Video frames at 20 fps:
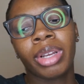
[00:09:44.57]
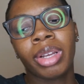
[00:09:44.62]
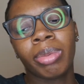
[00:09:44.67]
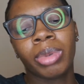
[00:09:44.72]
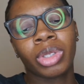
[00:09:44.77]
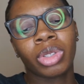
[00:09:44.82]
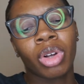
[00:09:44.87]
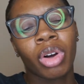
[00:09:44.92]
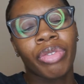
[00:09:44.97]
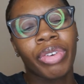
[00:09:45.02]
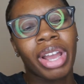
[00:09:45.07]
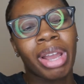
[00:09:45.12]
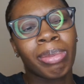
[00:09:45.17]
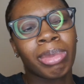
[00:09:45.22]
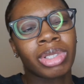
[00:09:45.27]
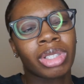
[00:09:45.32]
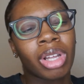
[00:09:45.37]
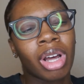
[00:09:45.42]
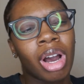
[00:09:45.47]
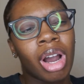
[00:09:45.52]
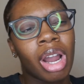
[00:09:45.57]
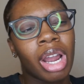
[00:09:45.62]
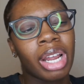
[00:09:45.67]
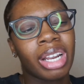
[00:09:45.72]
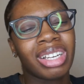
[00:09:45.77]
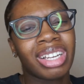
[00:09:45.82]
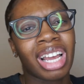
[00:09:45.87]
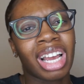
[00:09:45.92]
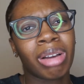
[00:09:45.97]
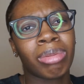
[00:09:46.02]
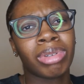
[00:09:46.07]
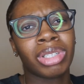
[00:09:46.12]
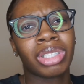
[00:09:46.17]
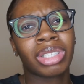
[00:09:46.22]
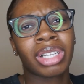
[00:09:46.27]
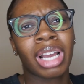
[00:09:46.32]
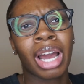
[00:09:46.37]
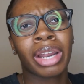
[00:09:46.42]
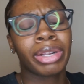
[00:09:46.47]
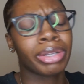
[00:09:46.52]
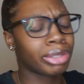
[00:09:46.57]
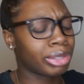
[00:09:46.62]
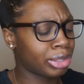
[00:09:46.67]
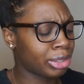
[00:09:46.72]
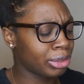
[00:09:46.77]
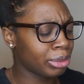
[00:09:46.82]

it was off Amazon and that was kind of